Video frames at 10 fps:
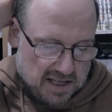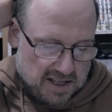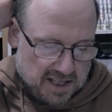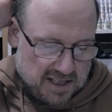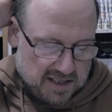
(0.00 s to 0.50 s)
I
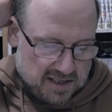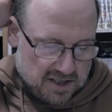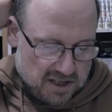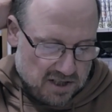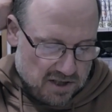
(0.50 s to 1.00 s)
think
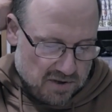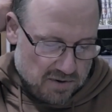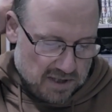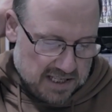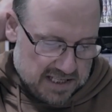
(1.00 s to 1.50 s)
Talu
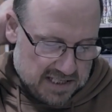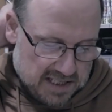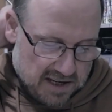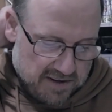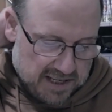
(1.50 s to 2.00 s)
is
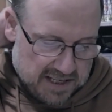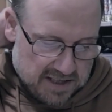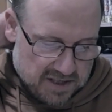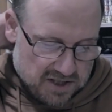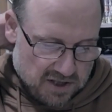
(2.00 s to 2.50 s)
going
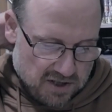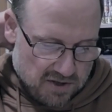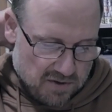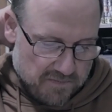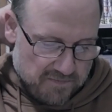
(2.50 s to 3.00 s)

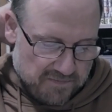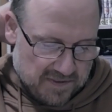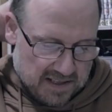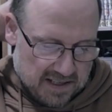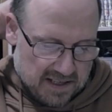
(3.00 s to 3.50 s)
to
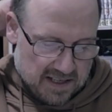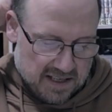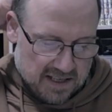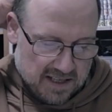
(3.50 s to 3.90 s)
uh,